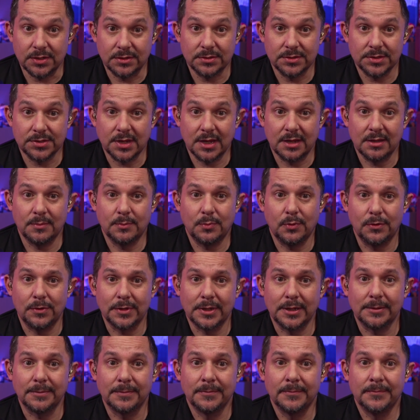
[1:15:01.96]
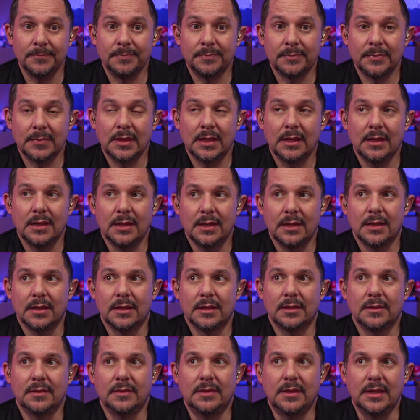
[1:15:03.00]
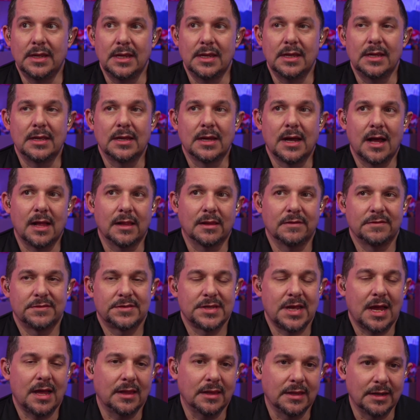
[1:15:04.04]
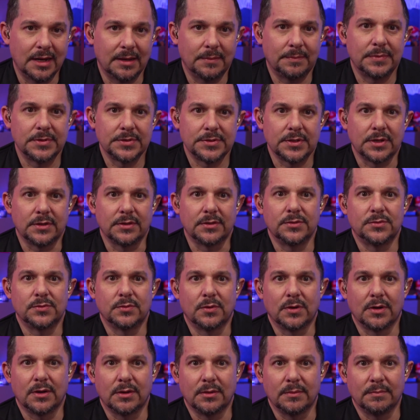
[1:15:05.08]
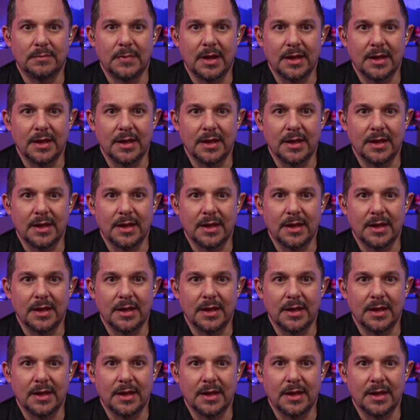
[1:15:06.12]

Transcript: standpoint, the Olive Salad episodes were my